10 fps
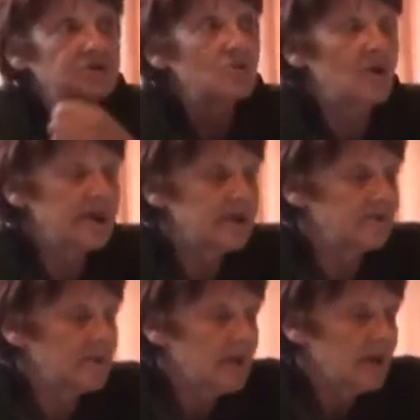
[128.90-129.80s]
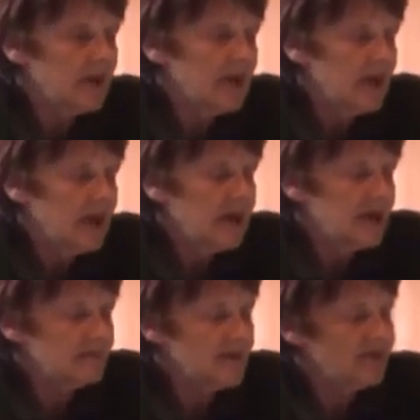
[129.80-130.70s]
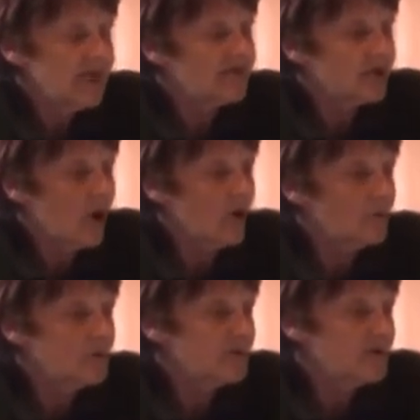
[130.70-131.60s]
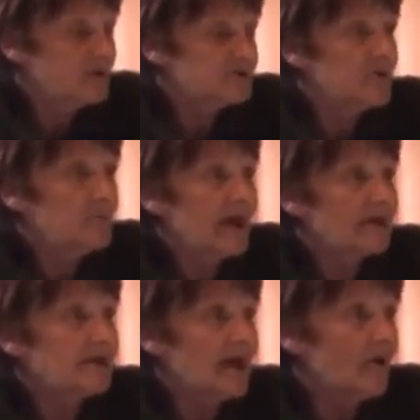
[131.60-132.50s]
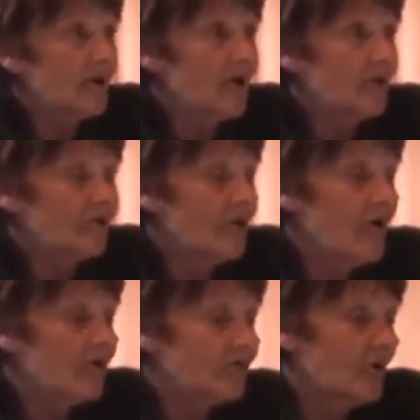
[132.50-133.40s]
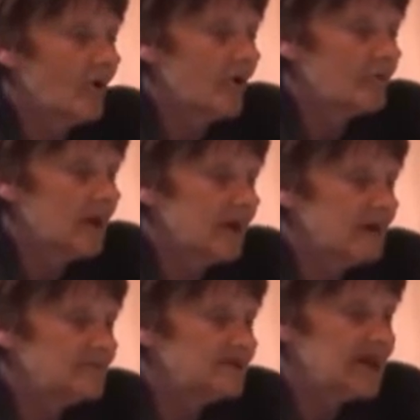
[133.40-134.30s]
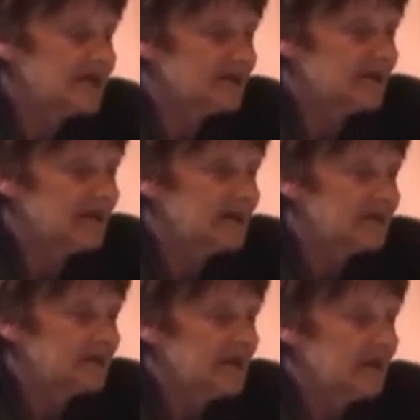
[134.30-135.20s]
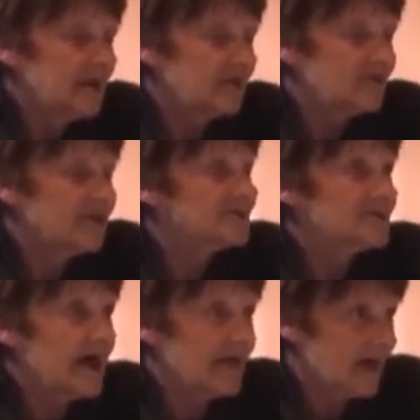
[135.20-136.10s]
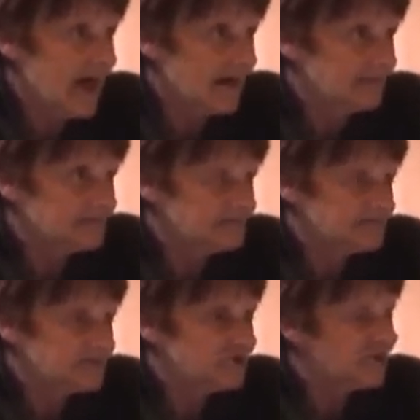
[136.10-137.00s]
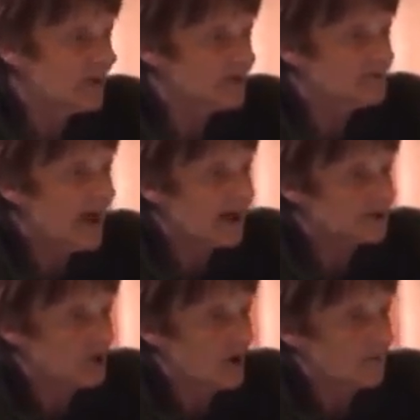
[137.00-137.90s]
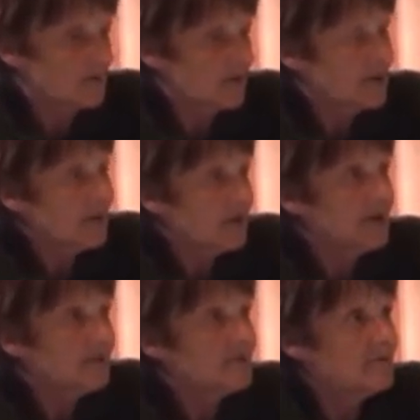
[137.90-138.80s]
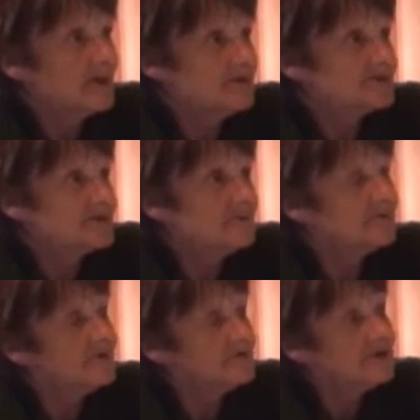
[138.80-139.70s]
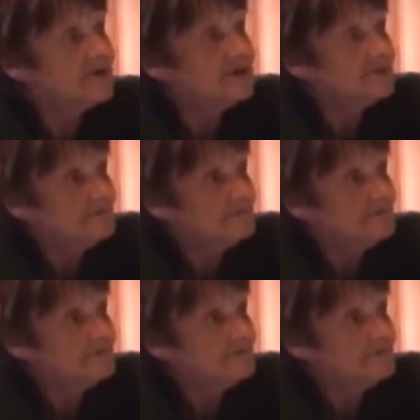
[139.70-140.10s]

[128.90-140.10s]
to weave, and then the cotton would be used for backing out oilcloth or dadling and things like that. So that was my job in the mills at 15.